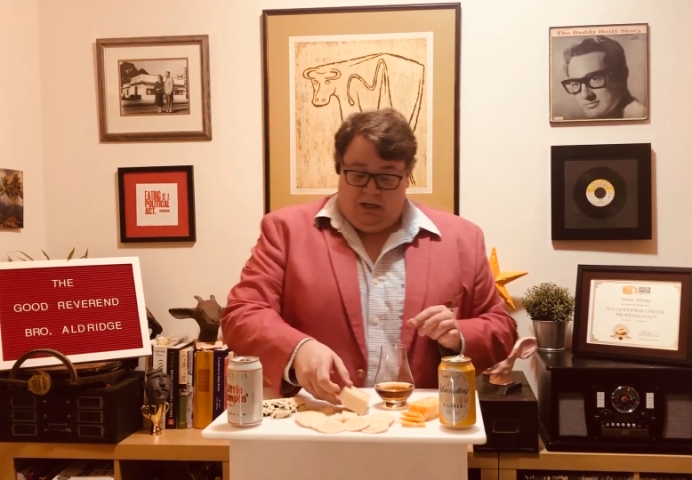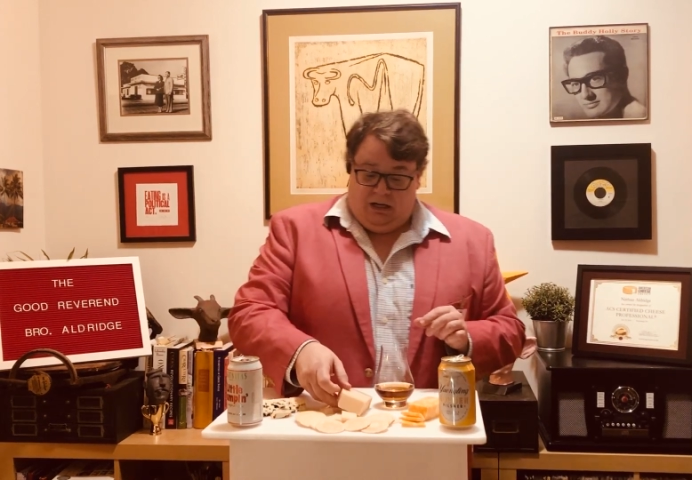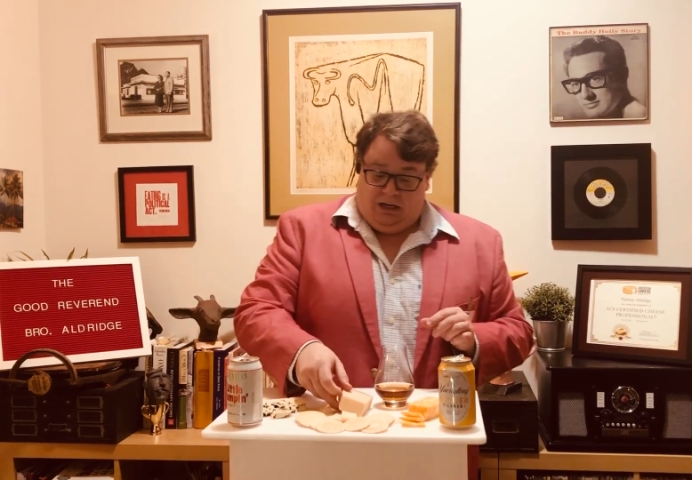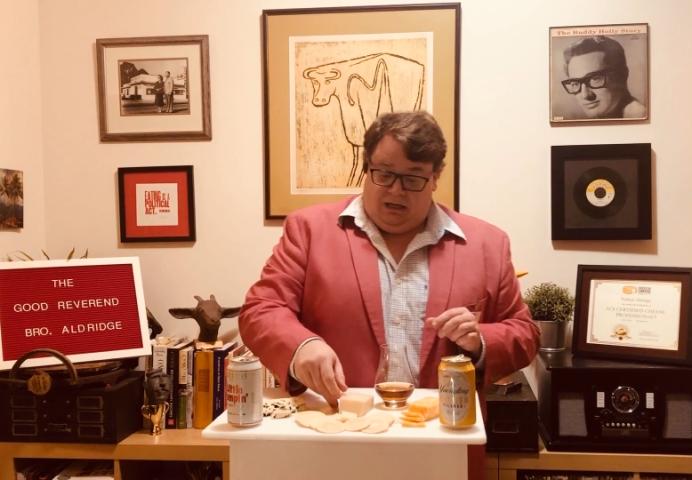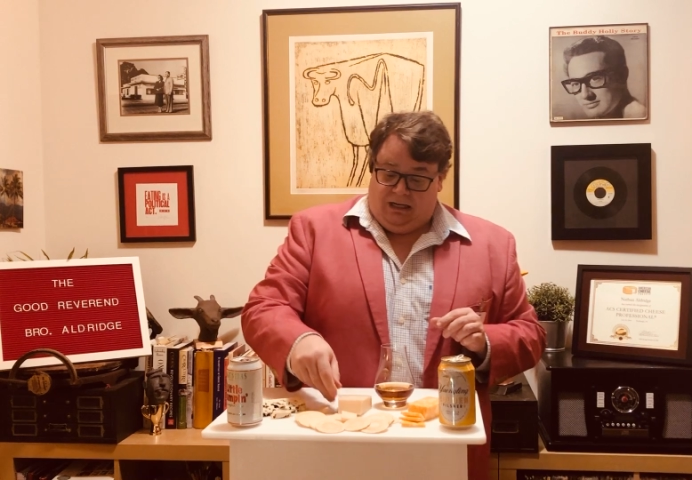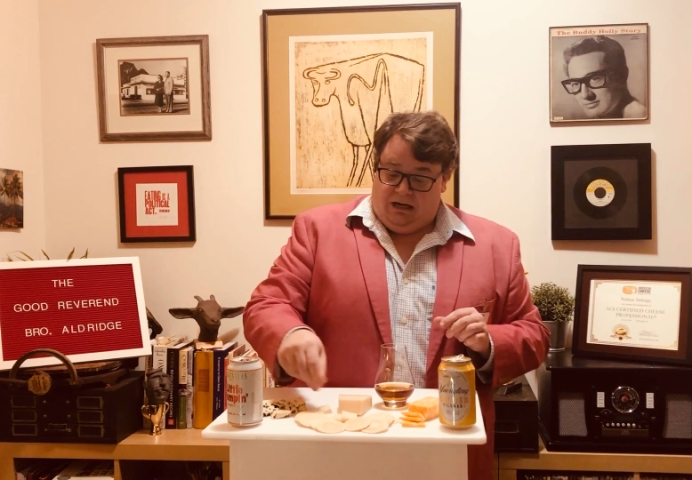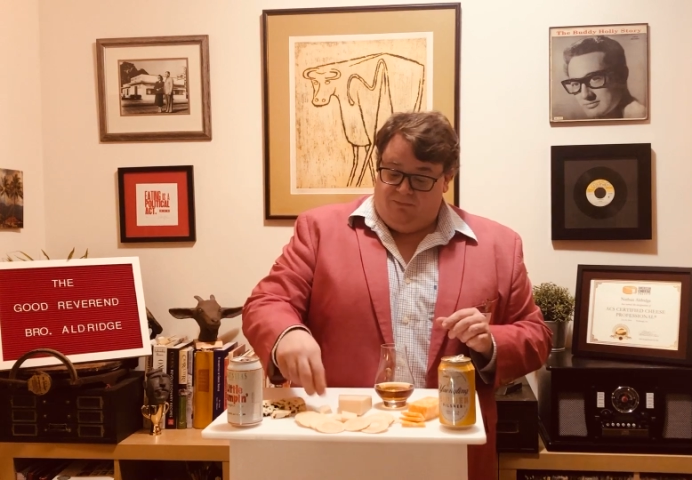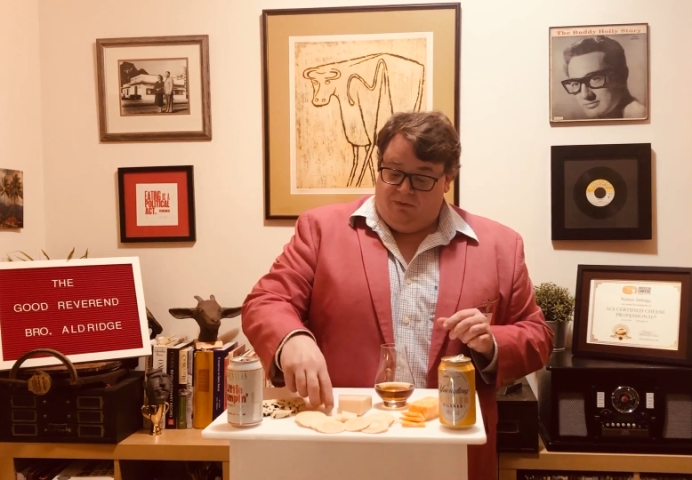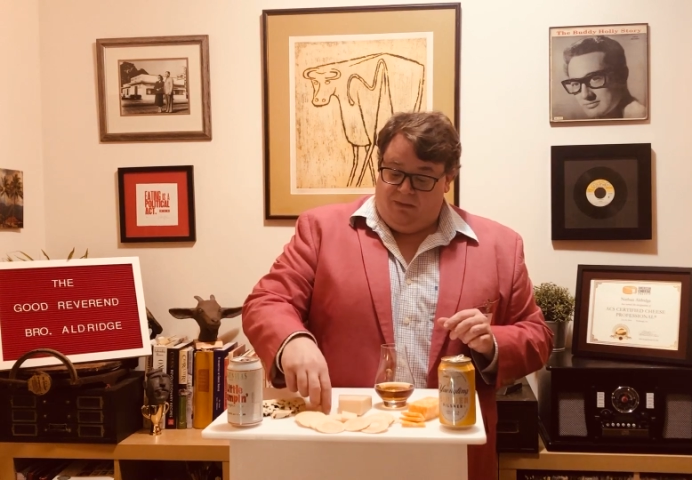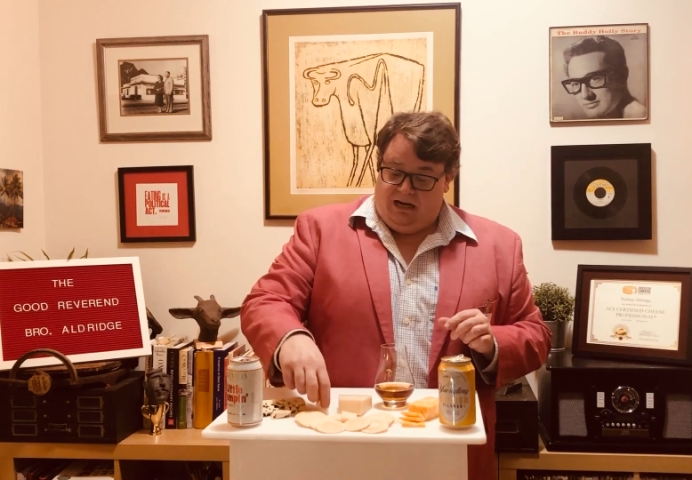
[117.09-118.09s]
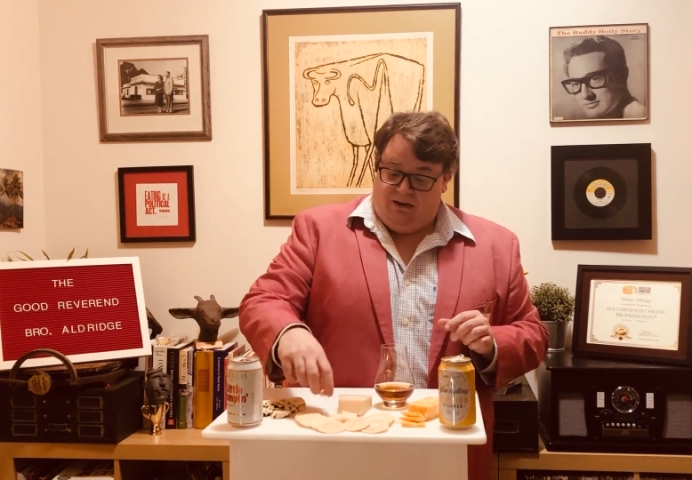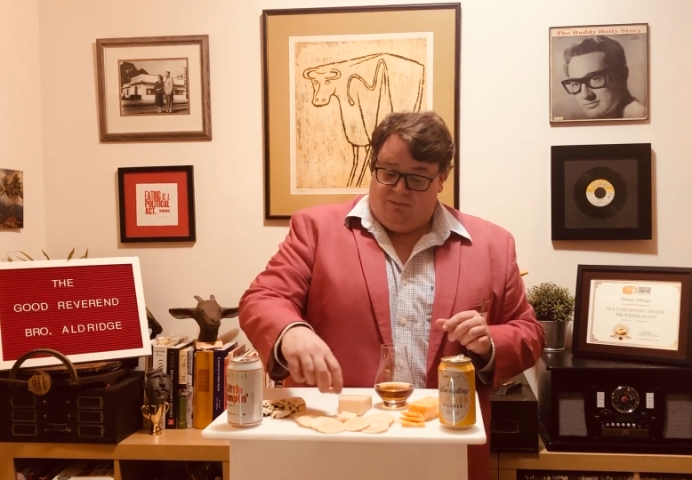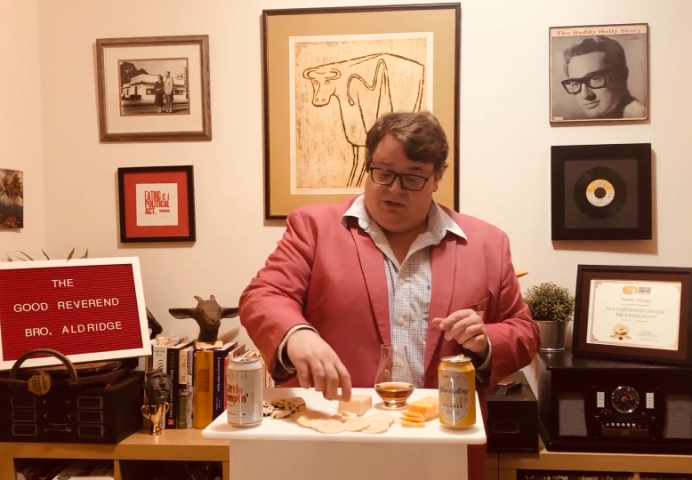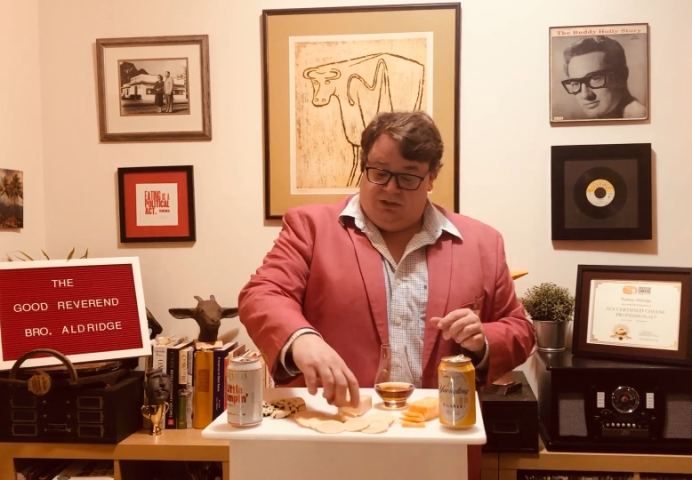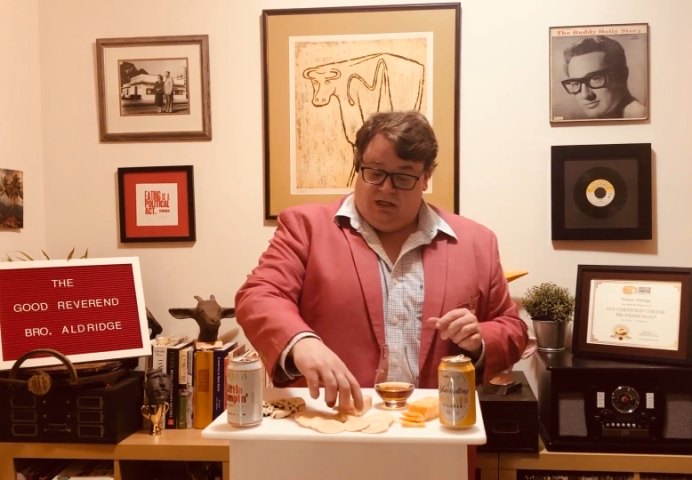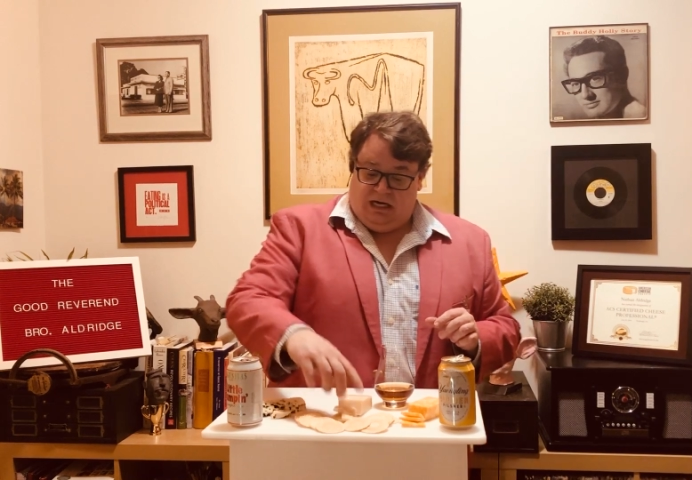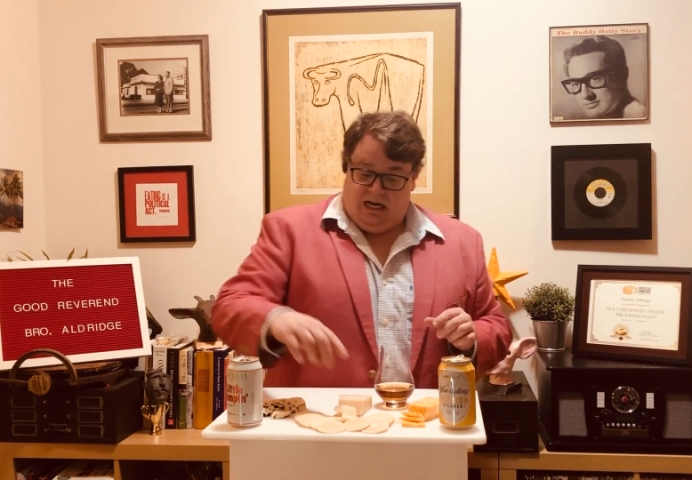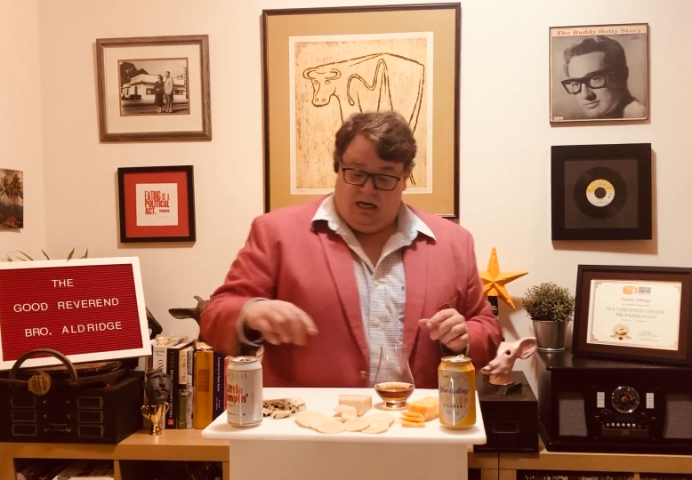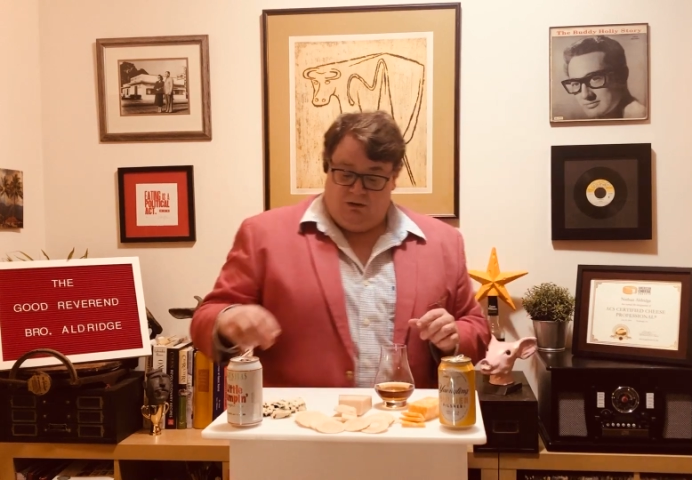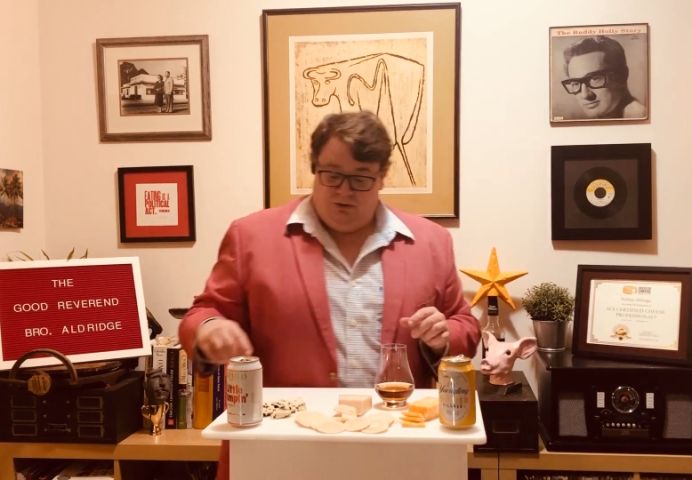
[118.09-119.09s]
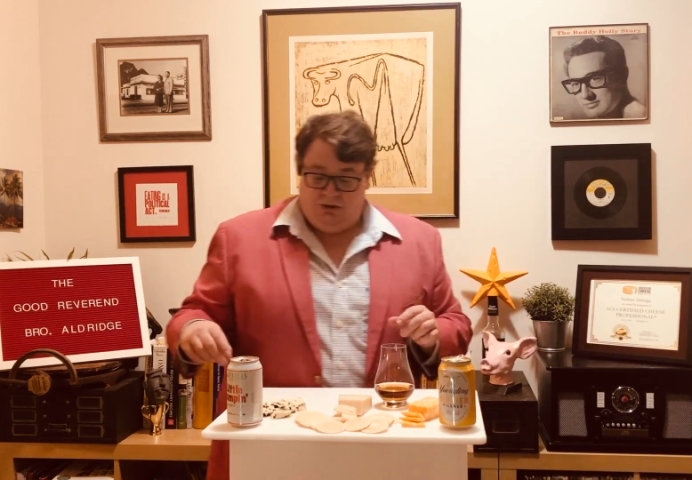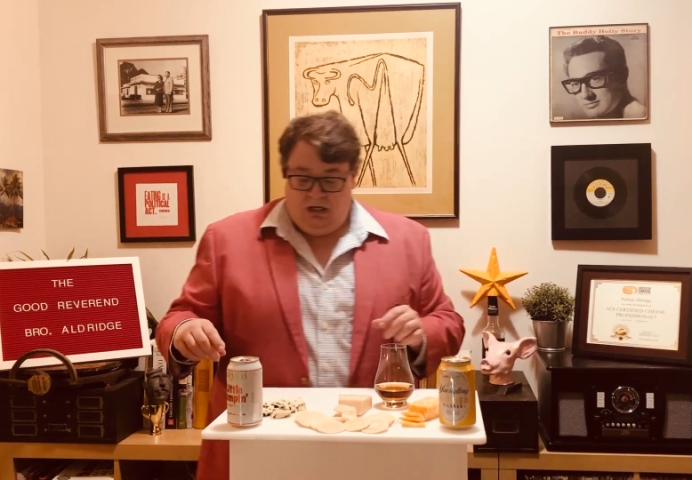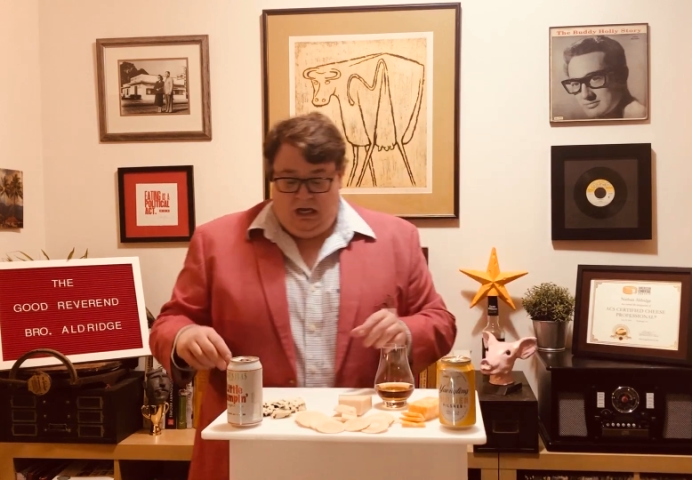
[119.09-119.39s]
A lot of you may have this in your house.